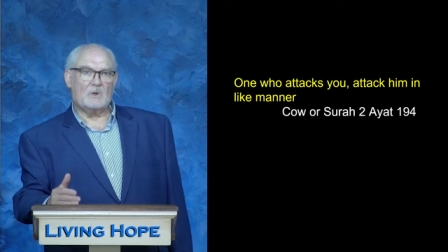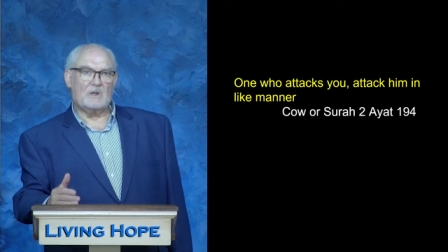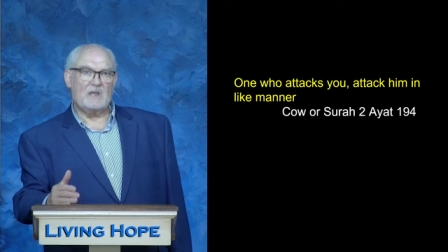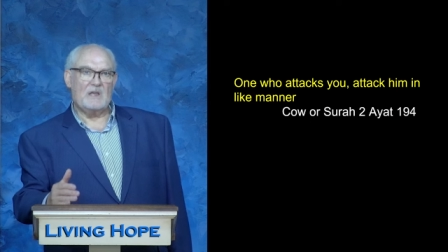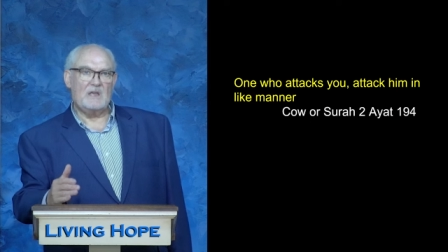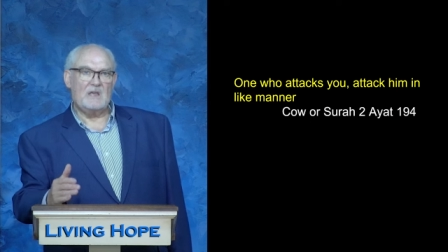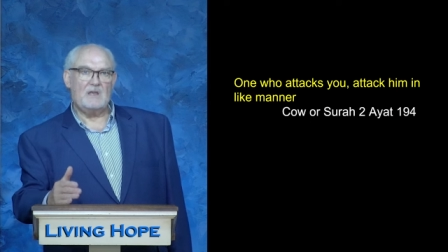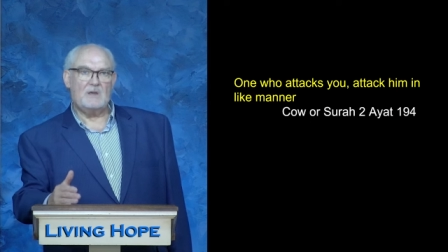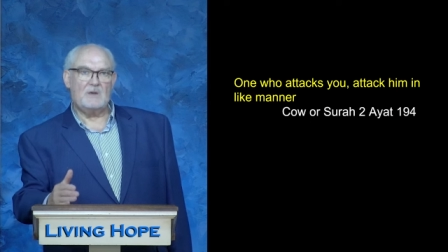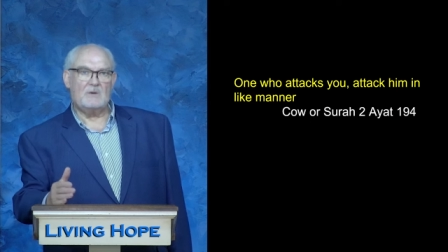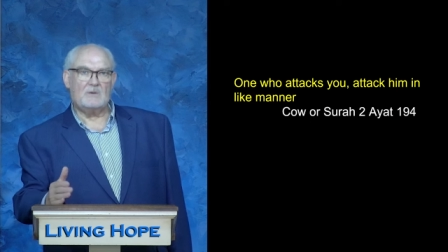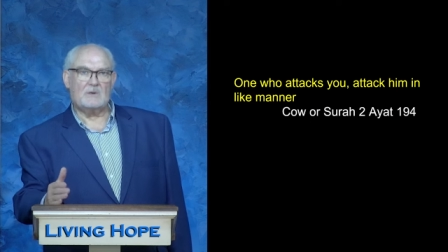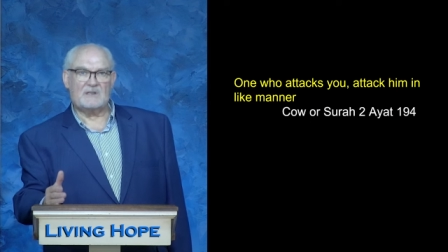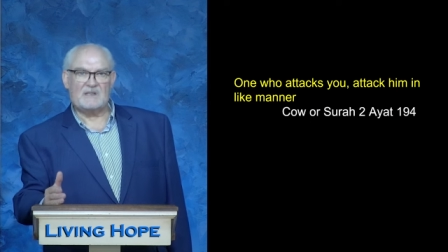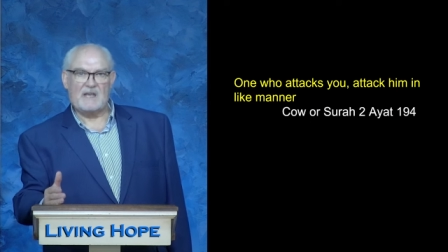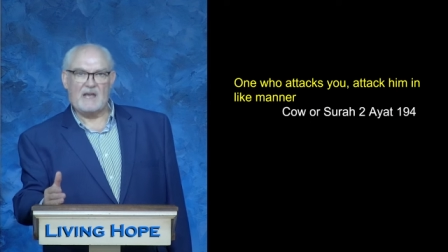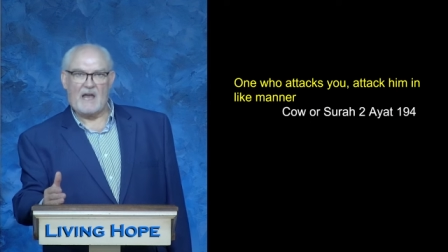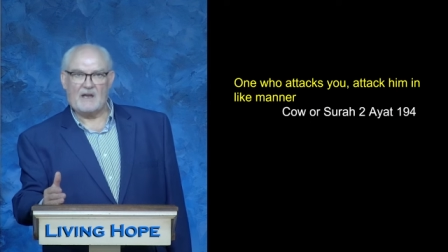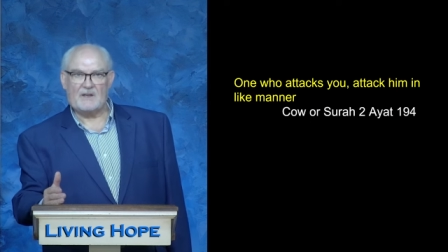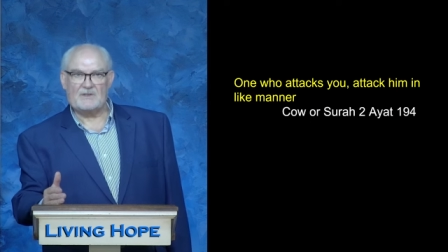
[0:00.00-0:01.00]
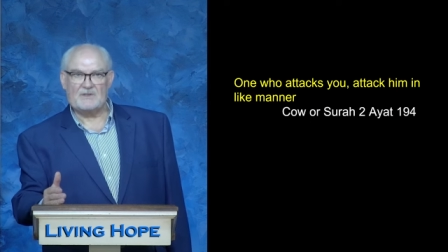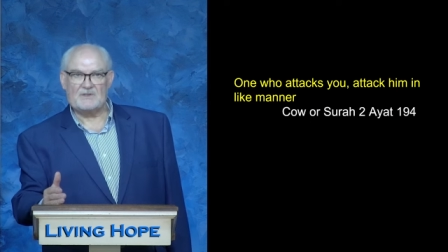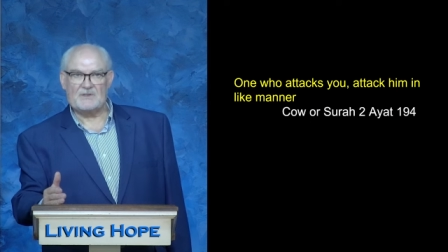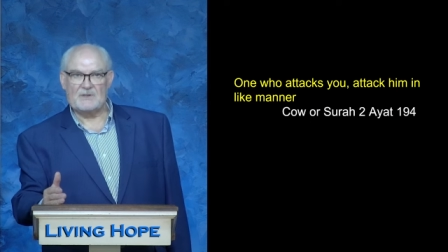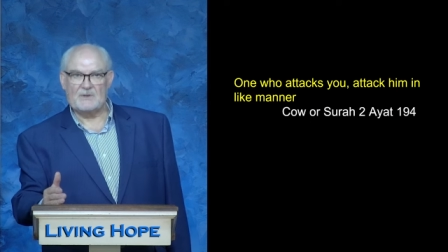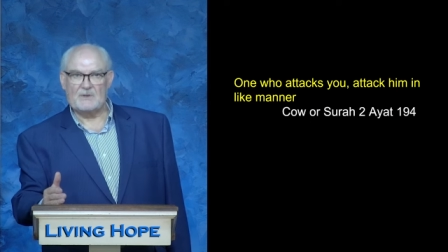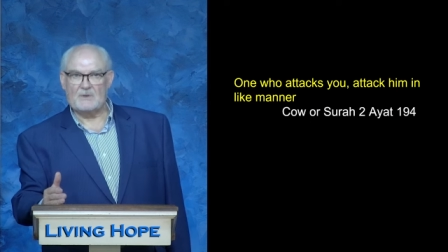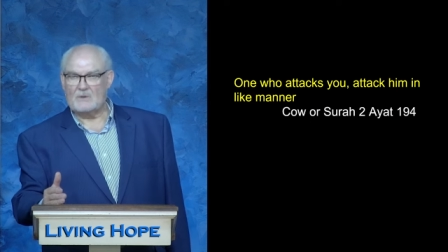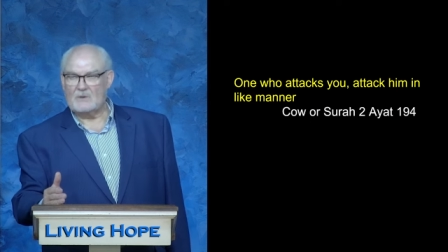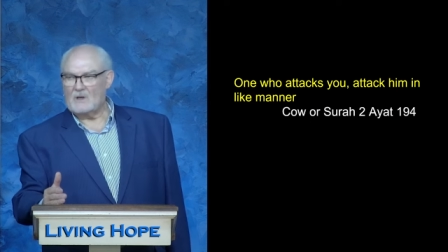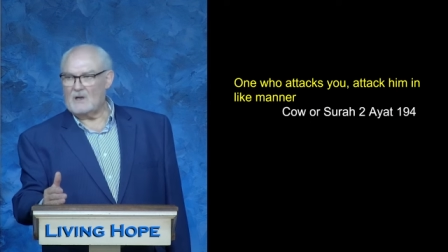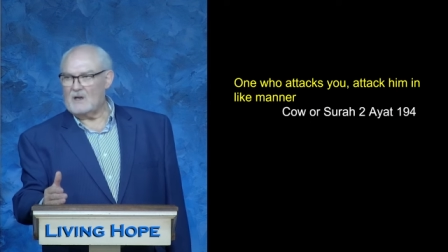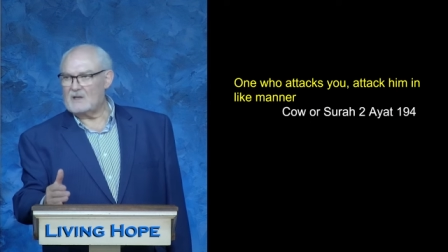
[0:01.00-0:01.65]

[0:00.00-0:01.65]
he who attacks you,